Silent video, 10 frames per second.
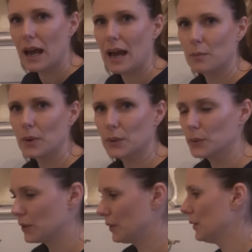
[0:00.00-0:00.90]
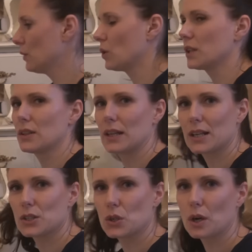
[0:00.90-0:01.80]
I will go on to the
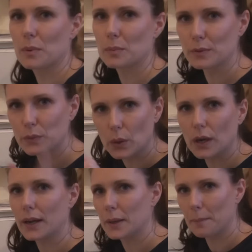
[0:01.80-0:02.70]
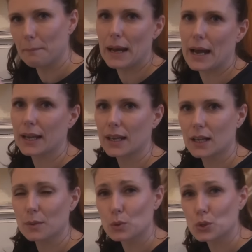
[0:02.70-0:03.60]
next drawer, but before I come back and
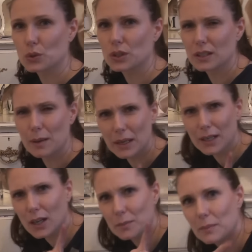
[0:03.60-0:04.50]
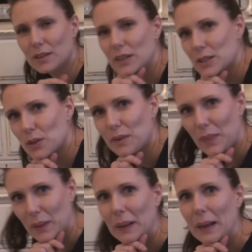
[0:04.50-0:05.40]
I will show you, am I cutting my face off? I
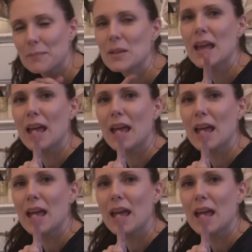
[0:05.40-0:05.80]
think I am.